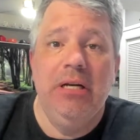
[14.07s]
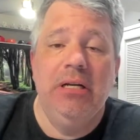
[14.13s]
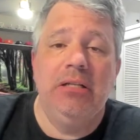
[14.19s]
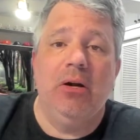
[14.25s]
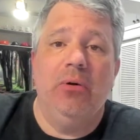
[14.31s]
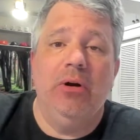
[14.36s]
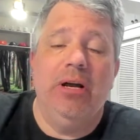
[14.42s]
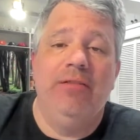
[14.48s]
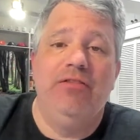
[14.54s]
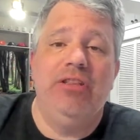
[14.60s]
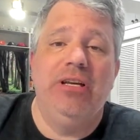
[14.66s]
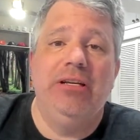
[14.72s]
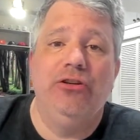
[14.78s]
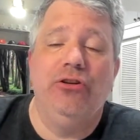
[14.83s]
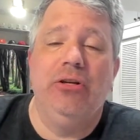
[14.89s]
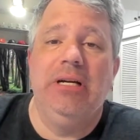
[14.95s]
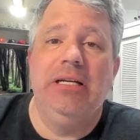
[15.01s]
So
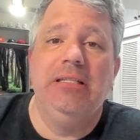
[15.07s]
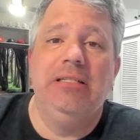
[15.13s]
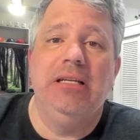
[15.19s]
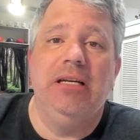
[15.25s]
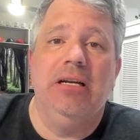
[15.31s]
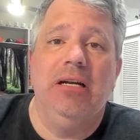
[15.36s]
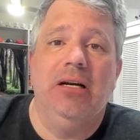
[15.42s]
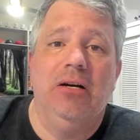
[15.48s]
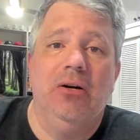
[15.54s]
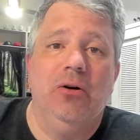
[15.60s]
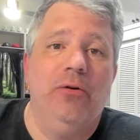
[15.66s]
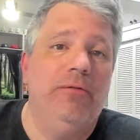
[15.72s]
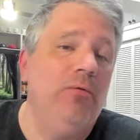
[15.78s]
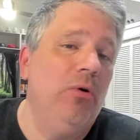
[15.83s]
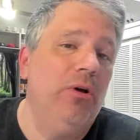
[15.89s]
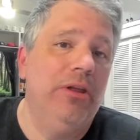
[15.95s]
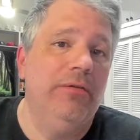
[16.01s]
everything you need to know
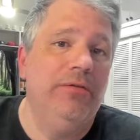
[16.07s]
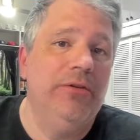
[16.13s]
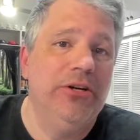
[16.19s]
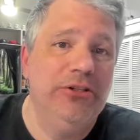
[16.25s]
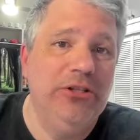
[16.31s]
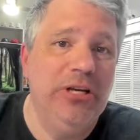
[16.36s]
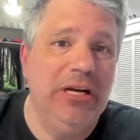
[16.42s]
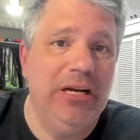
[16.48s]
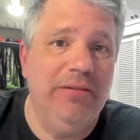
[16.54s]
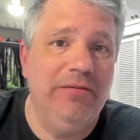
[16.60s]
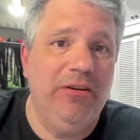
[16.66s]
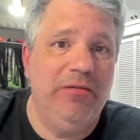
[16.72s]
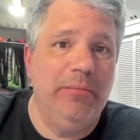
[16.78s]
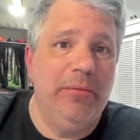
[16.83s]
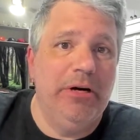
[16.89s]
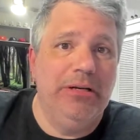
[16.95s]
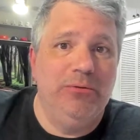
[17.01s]
for the first half of
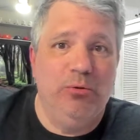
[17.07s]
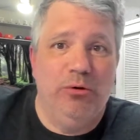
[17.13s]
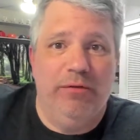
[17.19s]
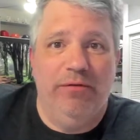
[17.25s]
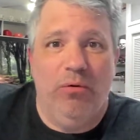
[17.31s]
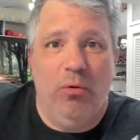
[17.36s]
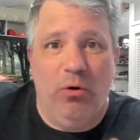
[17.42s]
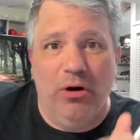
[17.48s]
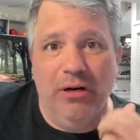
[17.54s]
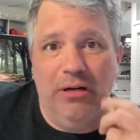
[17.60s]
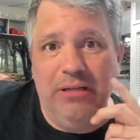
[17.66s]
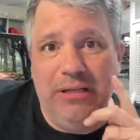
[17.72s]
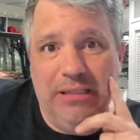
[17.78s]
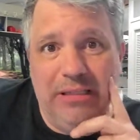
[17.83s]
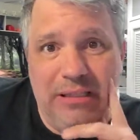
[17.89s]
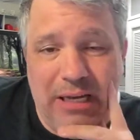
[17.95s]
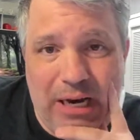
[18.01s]
Module 4
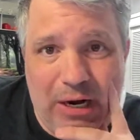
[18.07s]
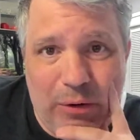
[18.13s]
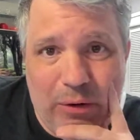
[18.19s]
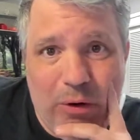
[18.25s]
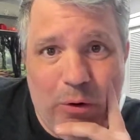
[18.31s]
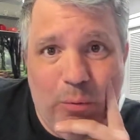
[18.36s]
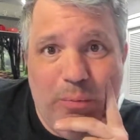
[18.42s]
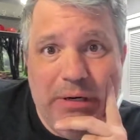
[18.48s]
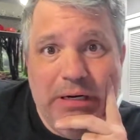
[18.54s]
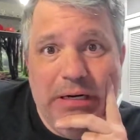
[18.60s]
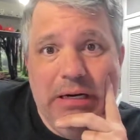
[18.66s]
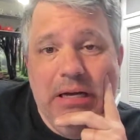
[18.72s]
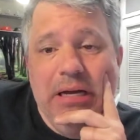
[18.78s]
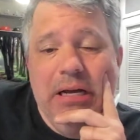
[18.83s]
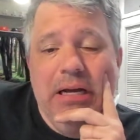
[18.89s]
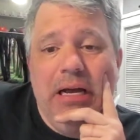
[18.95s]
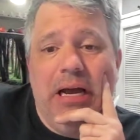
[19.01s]
is now open,
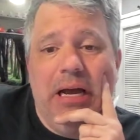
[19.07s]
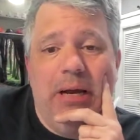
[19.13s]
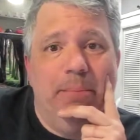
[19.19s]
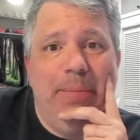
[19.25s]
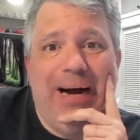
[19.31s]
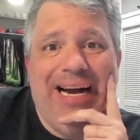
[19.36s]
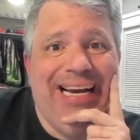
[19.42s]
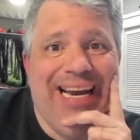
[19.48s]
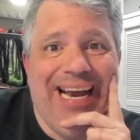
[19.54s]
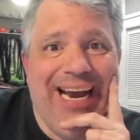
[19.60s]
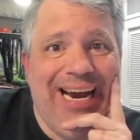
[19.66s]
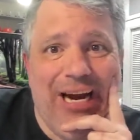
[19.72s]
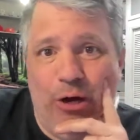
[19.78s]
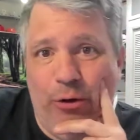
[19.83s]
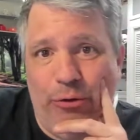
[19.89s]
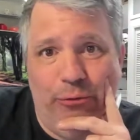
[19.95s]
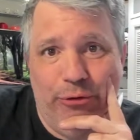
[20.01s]
and by
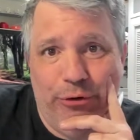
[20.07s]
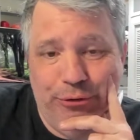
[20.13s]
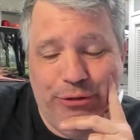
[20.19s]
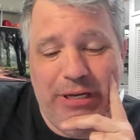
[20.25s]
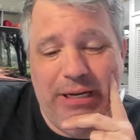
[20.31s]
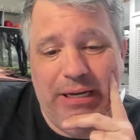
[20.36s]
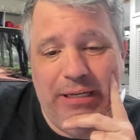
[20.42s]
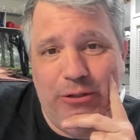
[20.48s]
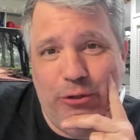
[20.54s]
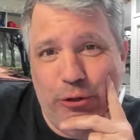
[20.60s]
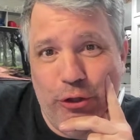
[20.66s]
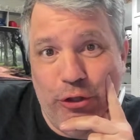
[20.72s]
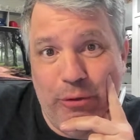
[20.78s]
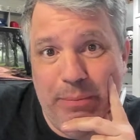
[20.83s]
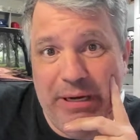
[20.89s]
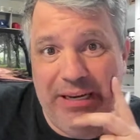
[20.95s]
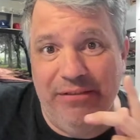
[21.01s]
now the routine
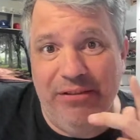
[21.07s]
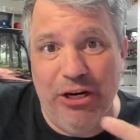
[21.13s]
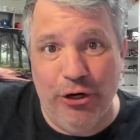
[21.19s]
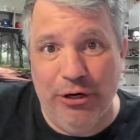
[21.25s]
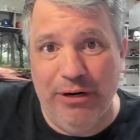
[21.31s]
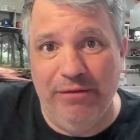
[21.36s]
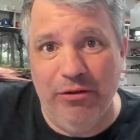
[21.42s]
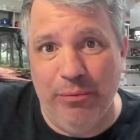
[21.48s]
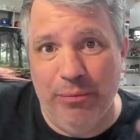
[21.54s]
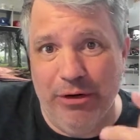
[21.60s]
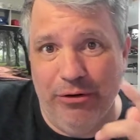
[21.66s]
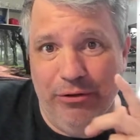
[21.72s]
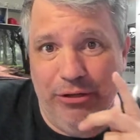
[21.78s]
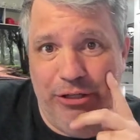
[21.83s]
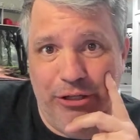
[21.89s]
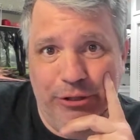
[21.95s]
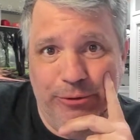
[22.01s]
should be very
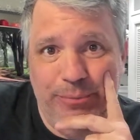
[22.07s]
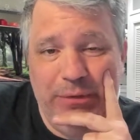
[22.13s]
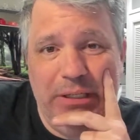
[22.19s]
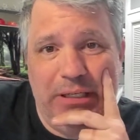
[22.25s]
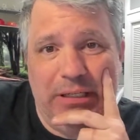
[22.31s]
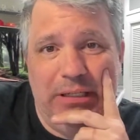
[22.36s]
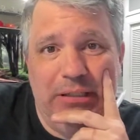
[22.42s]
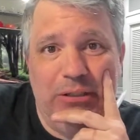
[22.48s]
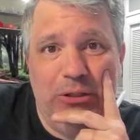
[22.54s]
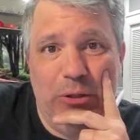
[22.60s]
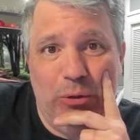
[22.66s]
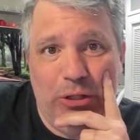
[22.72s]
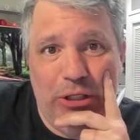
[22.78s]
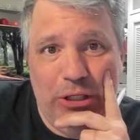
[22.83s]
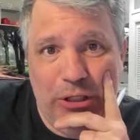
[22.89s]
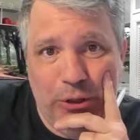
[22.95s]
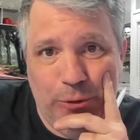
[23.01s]
familiar to
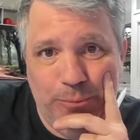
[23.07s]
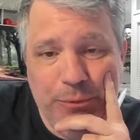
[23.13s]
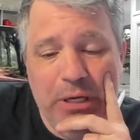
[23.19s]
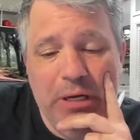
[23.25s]
you.